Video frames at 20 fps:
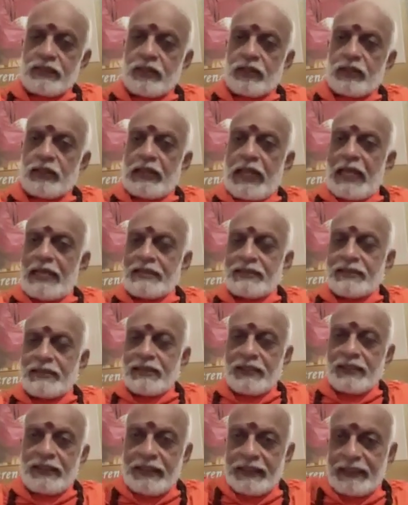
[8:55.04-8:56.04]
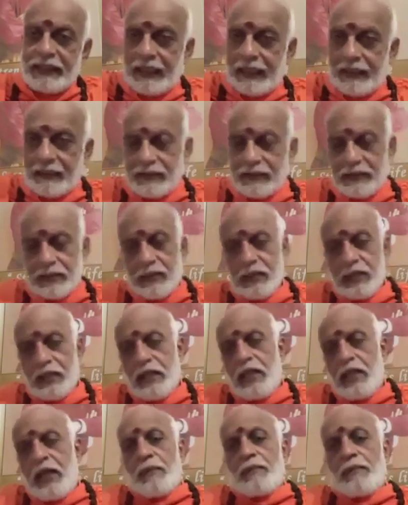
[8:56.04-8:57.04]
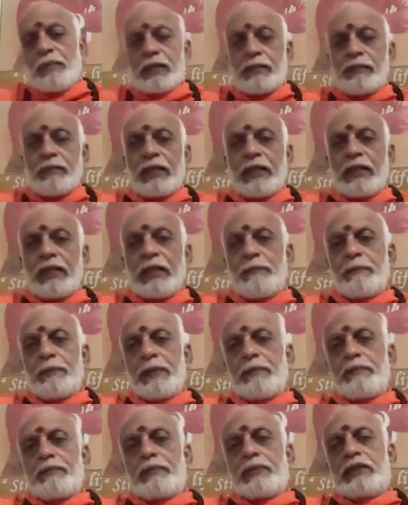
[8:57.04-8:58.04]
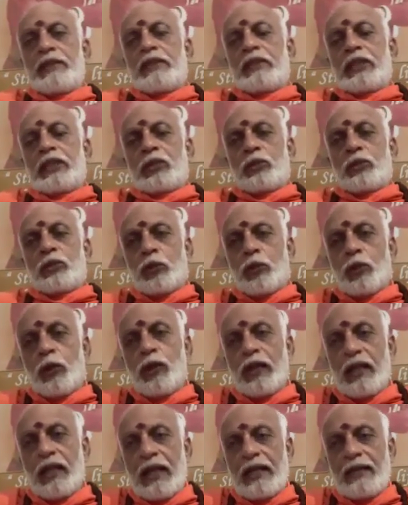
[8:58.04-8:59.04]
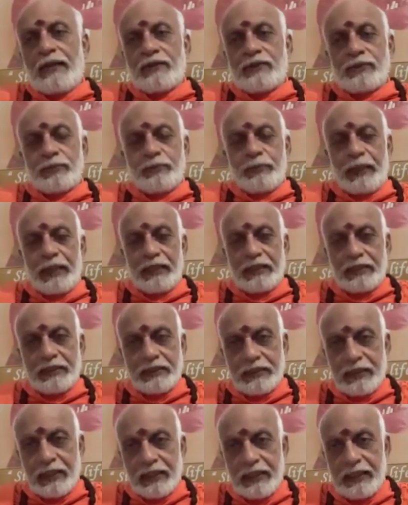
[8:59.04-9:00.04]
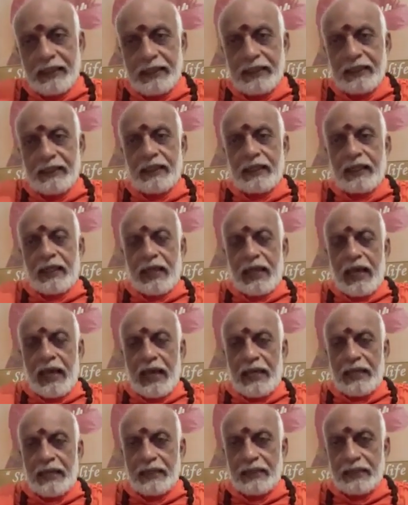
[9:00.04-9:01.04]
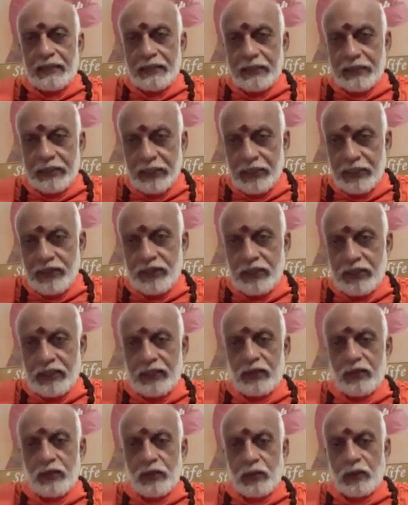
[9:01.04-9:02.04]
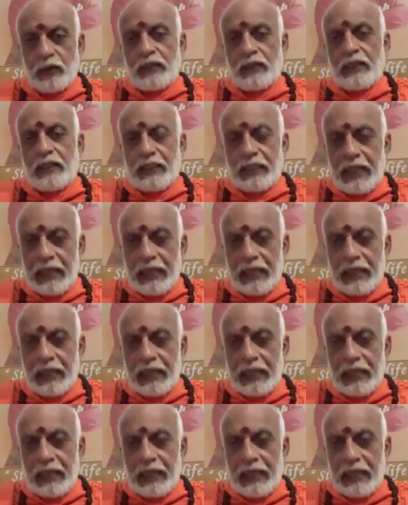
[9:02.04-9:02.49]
or the ancillary texts, but many people, their whole life spent studying and teaching only